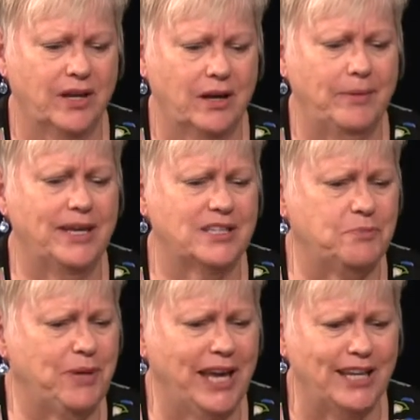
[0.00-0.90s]
He has
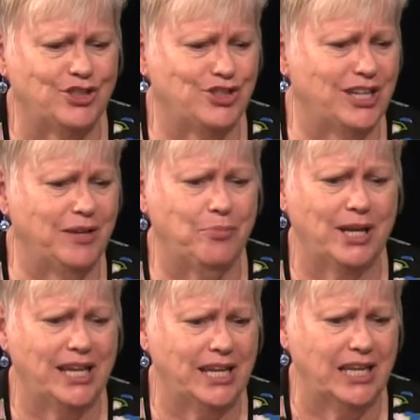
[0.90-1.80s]
PhD, but
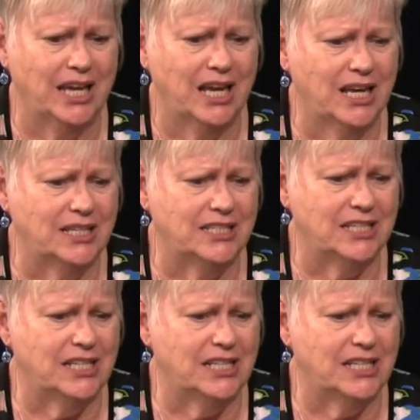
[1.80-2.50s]
he did